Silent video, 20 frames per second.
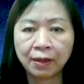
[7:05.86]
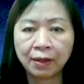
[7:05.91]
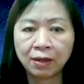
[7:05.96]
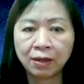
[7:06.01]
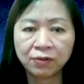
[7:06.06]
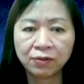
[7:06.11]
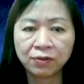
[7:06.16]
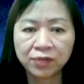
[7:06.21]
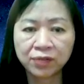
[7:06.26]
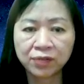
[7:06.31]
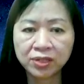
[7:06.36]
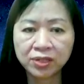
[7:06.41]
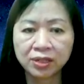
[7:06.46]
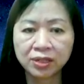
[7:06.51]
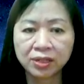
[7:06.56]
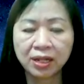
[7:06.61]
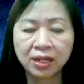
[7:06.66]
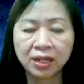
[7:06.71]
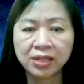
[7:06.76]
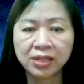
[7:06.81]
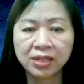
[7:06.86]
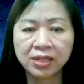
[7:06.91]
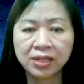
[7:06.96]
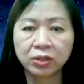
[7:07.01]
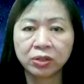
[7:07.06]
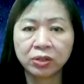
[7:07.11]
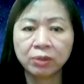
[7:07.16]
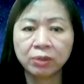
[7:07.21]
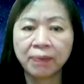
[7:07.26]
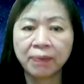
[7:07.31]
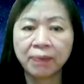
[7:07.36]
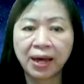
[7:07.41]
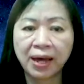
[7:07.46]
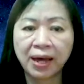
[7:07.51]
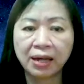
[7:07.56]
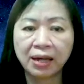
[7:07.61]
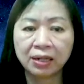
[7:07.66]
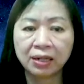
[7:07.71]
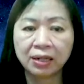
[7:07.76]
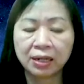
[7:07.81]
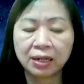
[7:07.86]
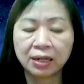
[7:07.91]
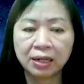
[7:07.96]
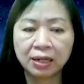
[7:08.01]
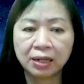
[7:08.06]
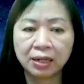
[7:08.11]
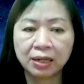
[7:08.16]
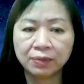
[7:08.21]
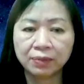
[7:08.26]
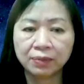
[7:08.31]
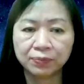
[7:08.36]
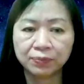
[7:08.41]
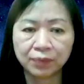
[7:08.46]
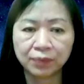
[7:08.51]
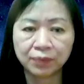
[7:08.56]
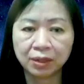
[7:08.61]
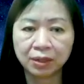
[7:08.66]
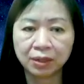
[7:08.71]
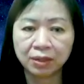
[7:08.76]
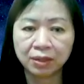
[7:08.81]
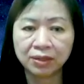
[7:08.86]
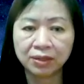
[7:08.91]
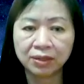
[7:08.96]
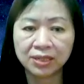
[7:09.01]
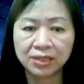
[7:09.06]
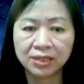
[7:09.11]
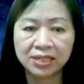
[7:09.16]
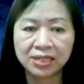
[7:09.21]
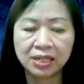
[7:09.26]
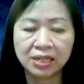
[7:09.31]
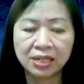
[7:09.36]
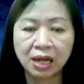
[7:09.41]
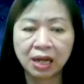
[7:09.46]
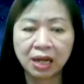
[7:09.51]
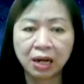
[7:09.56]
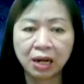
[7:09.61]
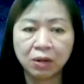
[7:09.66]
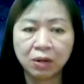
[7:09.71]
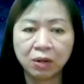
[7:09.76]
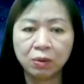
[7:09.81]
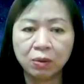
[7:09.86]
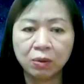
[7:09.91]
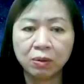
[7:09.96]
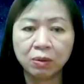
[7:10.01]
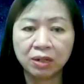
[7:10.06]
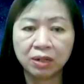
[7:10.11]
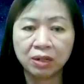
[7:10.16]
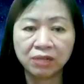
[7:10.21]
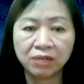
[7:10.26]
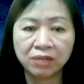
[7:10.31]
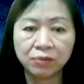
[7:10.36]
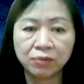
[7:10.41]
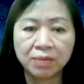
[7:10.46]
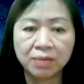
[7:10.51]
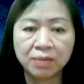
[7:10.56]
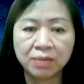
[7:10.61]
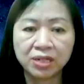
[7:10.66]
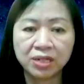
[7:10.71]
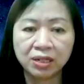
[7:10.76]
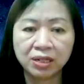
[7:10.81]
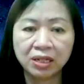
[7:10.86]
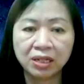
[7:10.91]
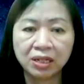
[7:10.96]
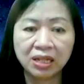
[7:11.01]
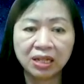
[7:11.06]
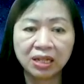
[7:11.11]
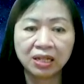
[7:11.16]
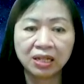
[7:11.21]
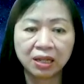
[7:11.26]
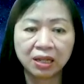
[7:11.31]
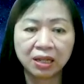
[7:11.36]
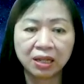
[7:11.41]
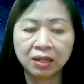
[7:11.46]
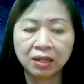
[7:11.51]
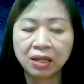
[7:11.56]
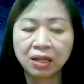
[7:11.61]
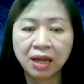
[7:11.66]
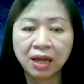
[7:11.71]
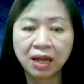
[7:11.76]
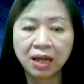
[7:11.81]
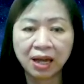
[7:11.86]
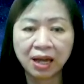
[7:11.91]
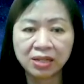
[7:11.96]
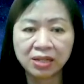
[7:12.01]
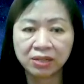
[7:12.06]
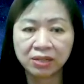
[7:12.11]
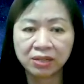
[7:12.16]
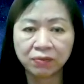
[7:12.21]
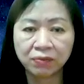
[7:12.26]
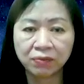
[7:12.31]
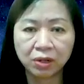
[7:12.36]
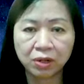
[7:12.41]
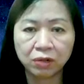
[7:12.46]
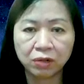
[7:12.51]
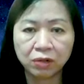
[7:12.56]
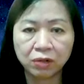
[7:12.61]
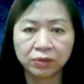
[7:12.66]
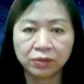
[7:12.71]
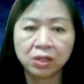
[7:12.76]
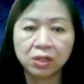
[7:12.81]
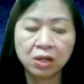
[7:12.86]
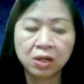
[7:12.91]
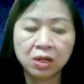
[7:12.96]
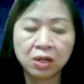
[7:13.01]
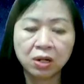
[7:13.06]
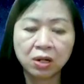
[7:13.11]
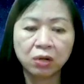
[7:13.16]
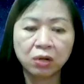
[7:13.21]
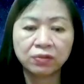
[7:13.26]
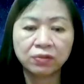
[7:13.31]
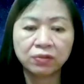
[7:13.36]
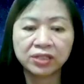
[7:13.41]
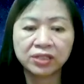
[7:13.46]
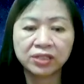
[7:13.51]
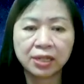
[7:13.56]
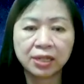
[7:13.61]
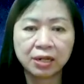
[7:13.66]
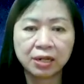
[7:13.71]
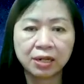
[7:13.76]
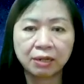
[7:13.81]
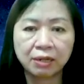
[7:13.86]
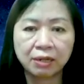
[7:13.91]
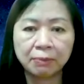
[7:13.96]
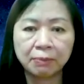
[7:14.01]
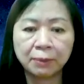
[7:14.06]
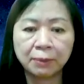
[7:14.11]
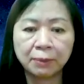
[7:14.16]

First, let's look back to see how information linking has evolved over time.